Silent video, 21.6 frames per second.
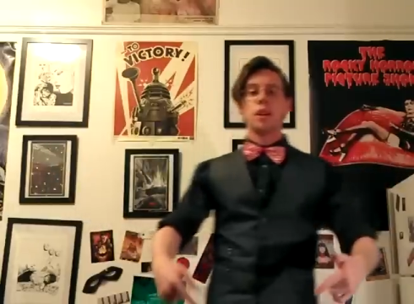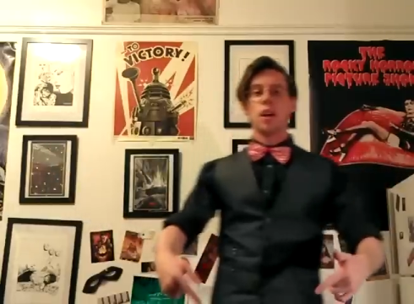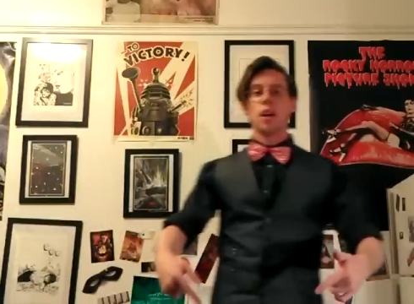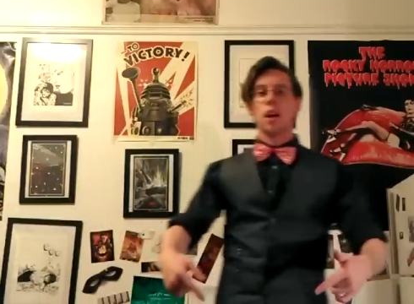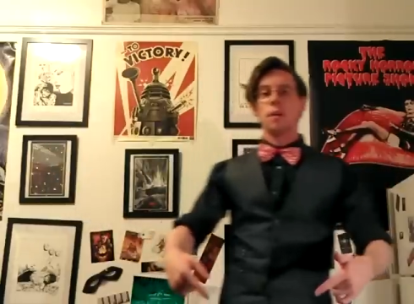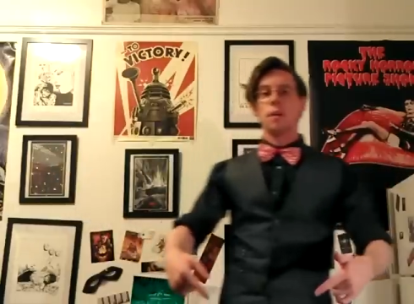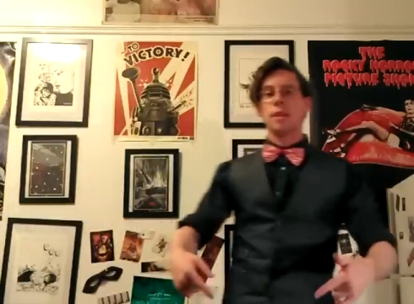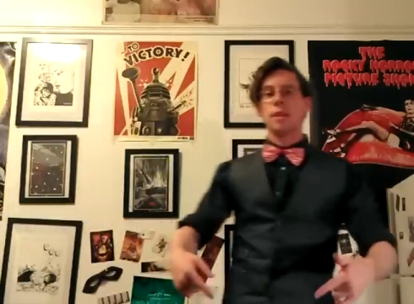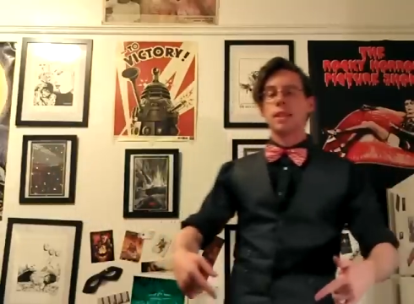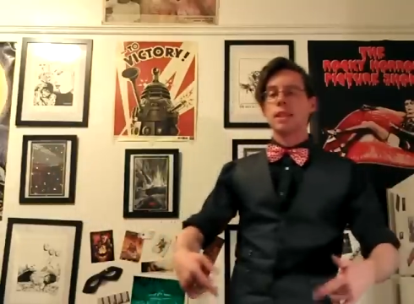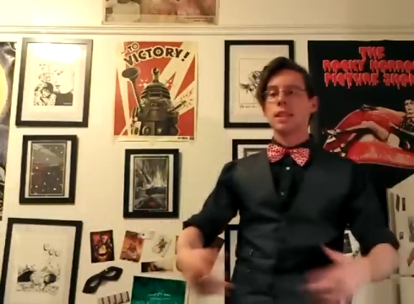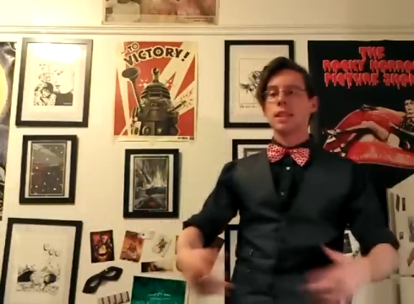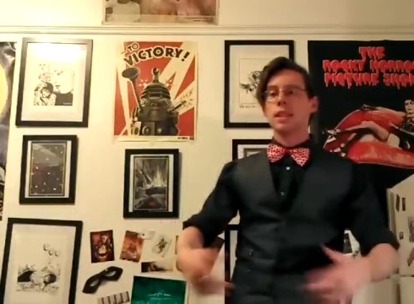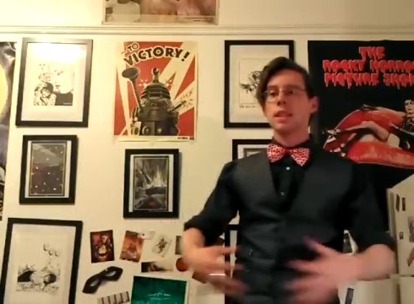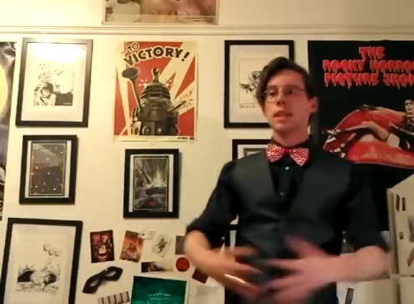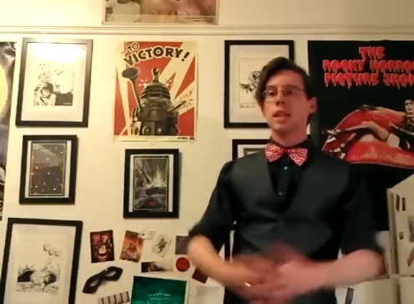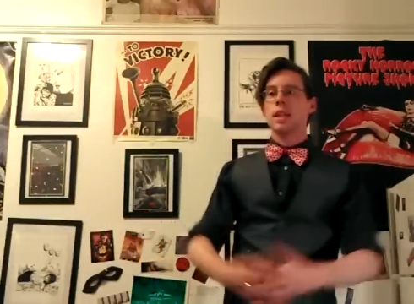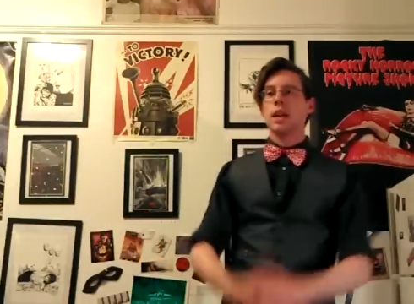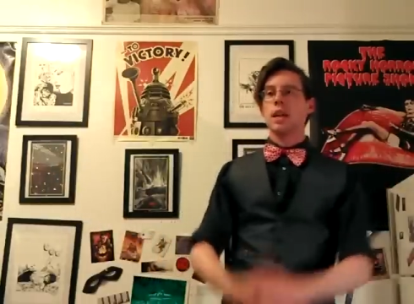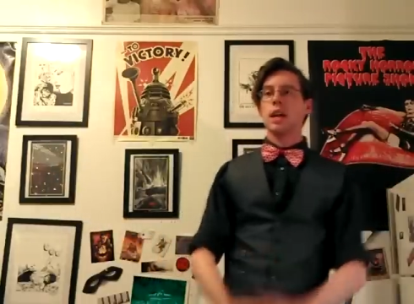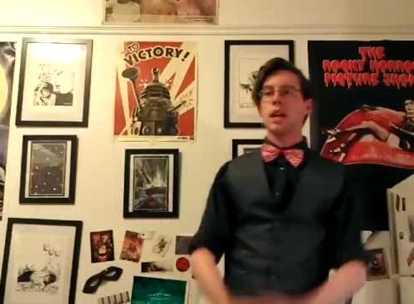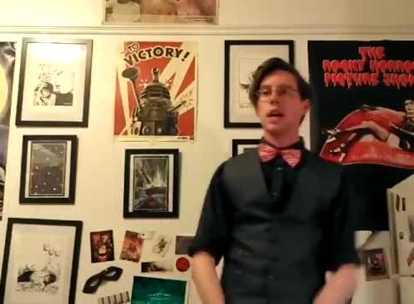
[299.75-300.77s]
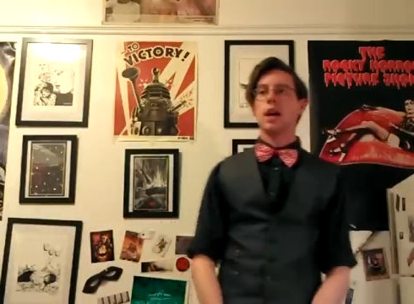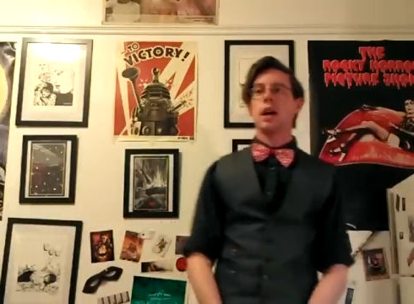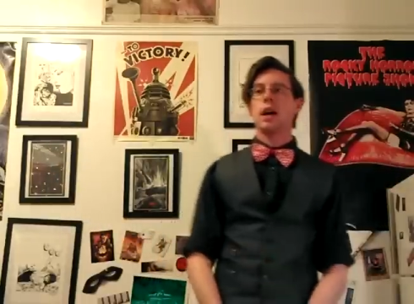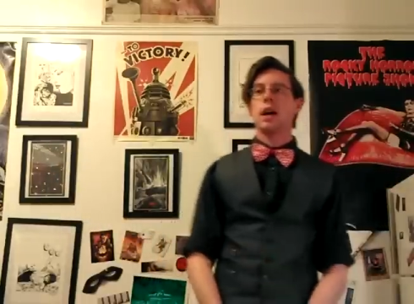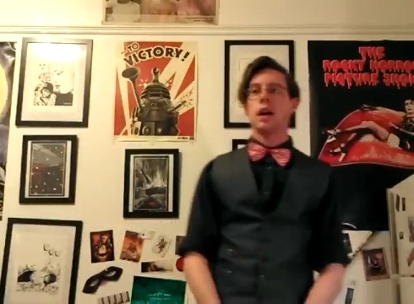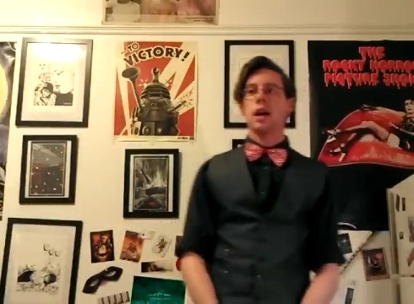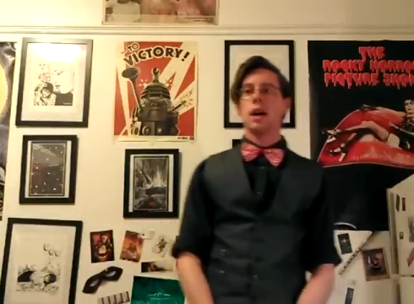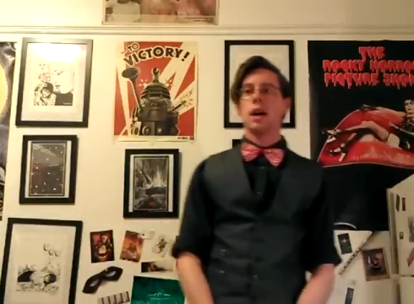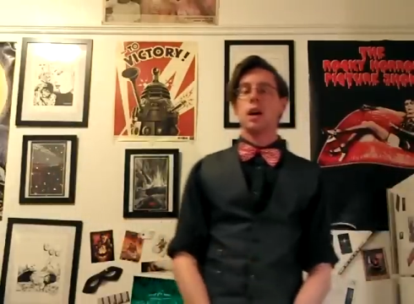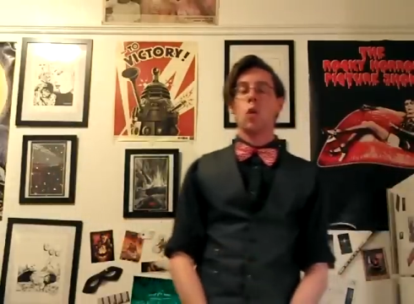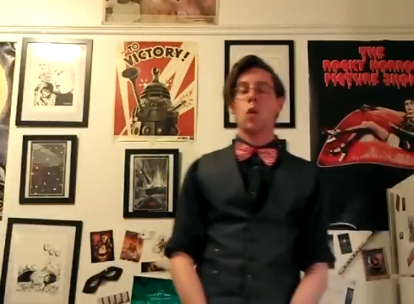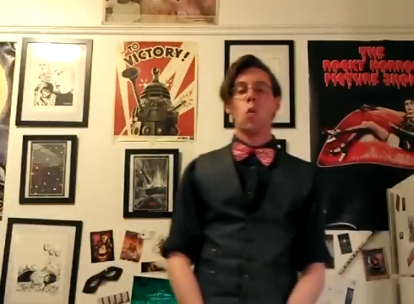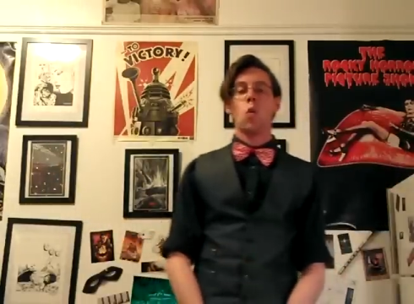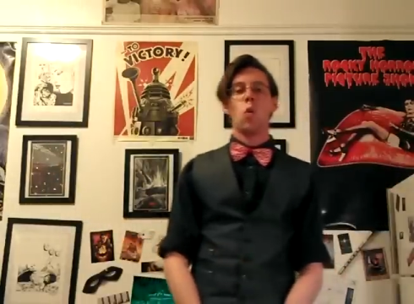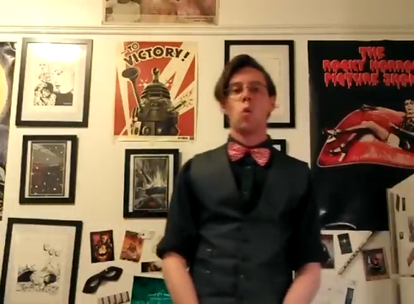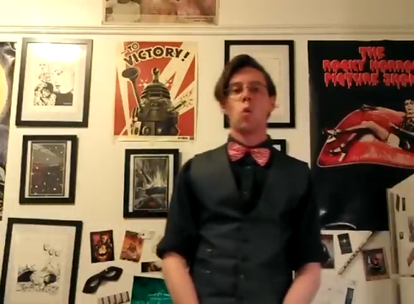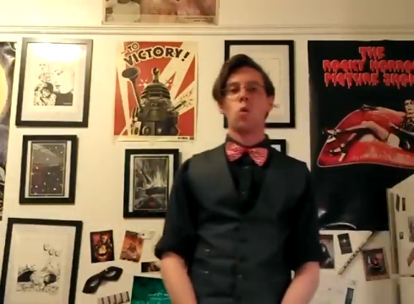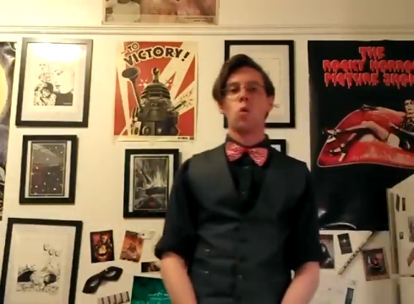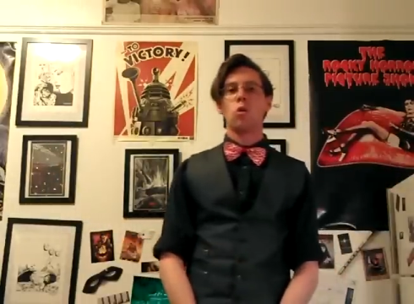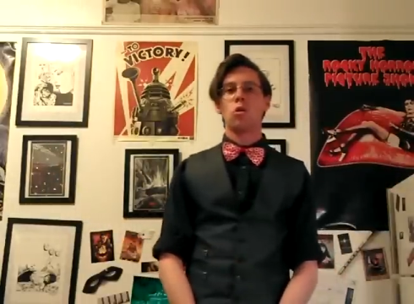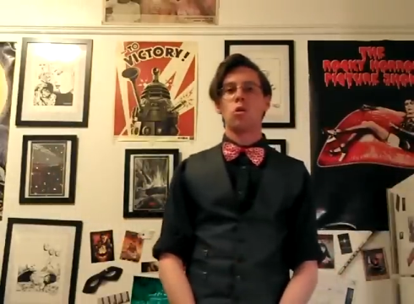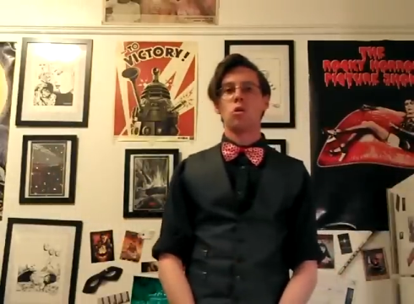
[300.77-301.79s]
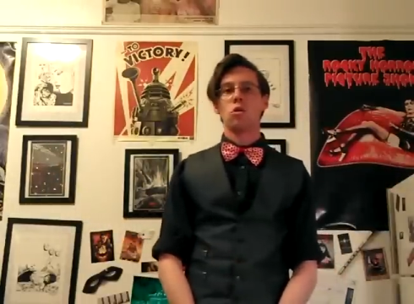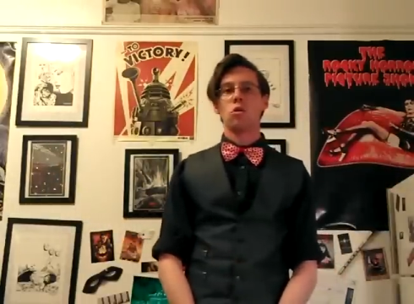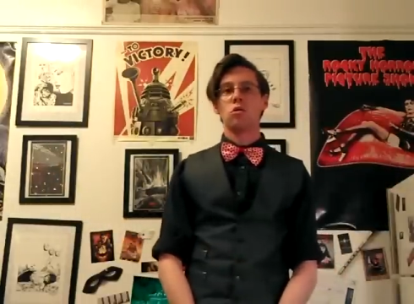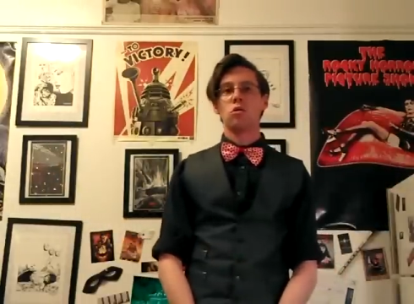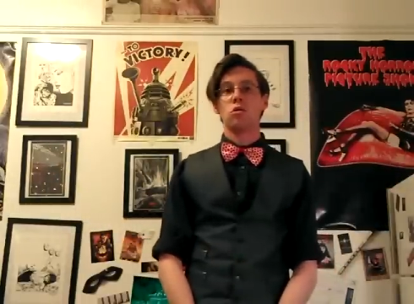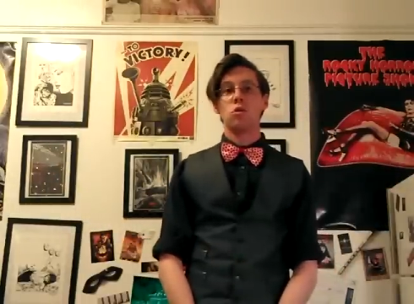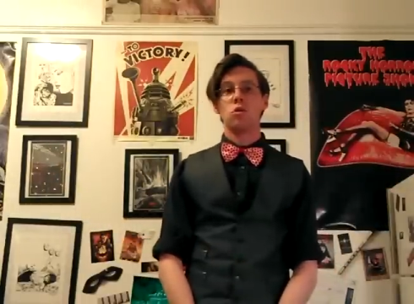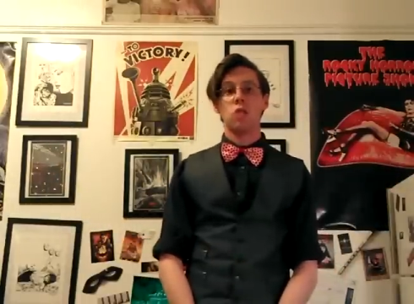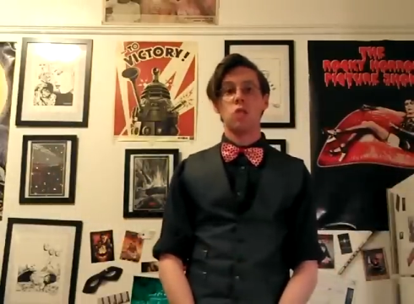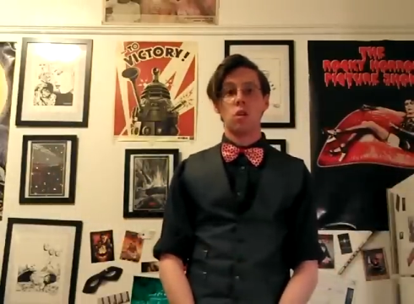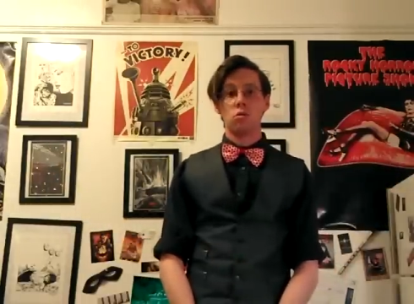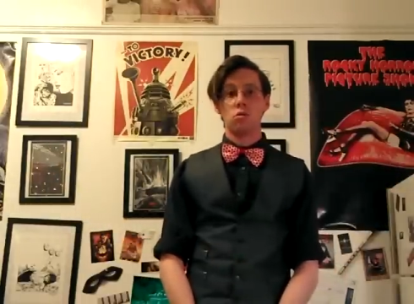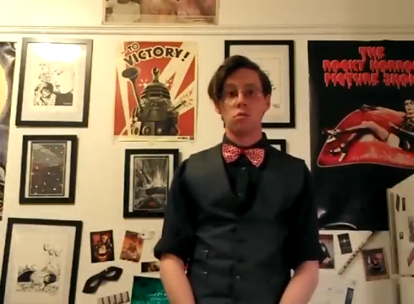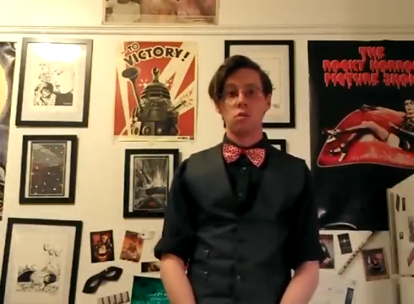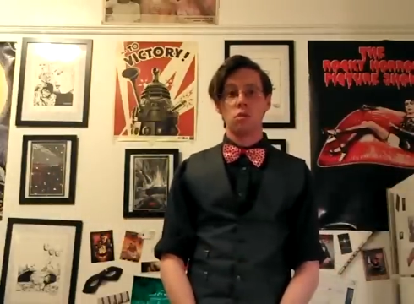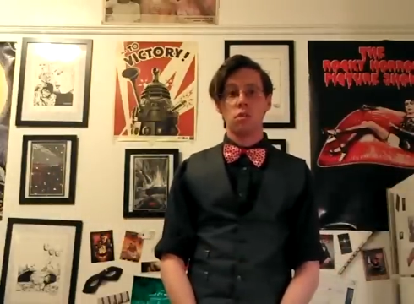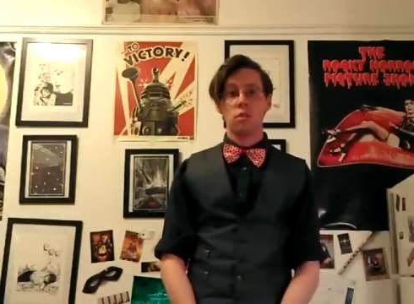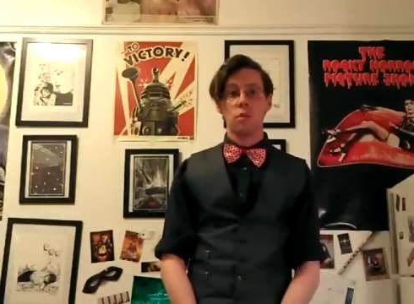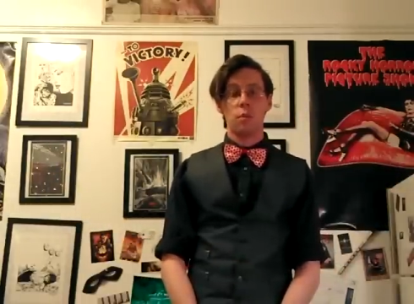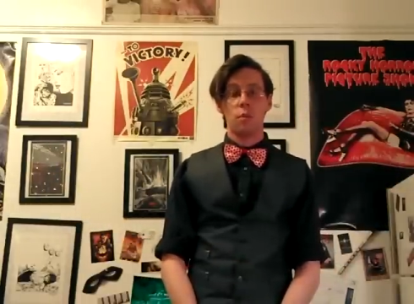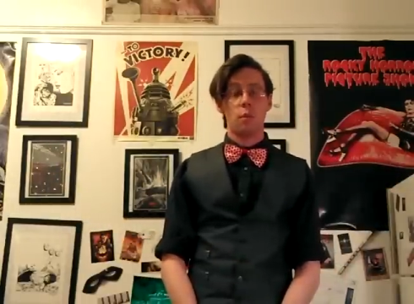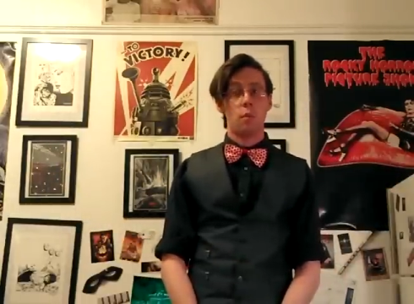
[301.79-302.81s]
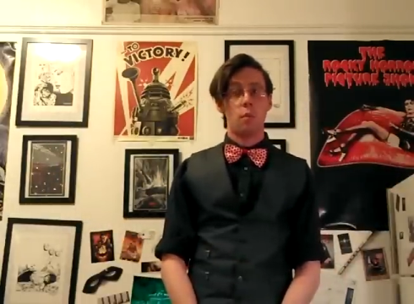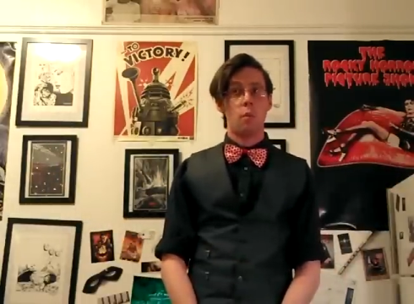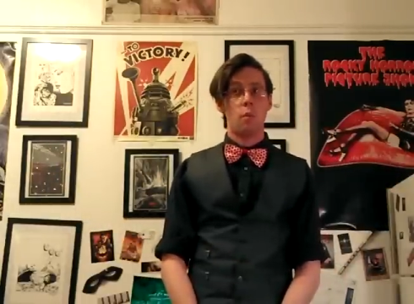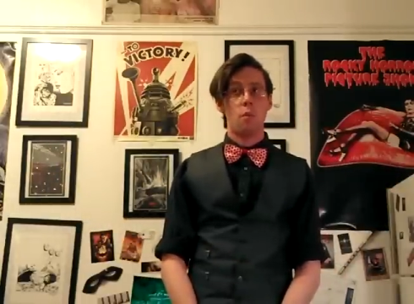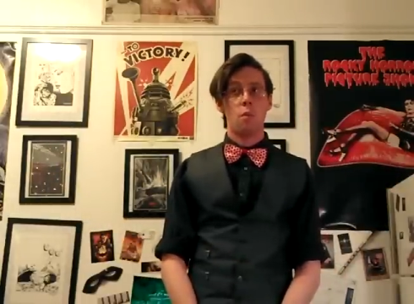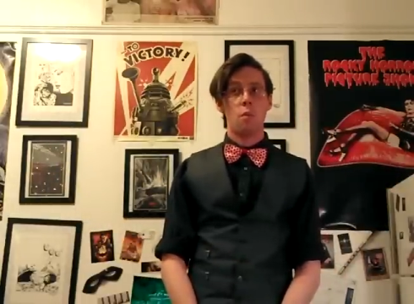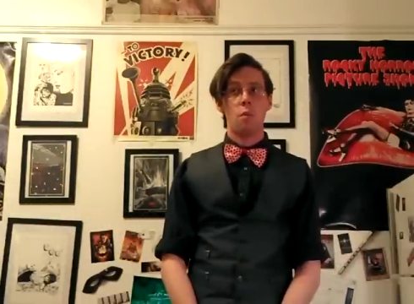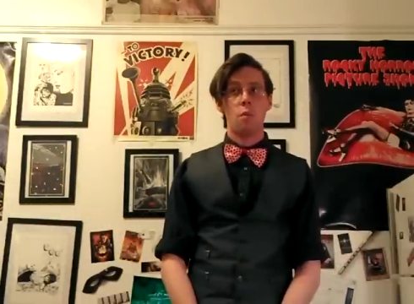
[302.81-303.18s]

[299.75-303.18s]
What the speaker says: Put it in the comments. Or don't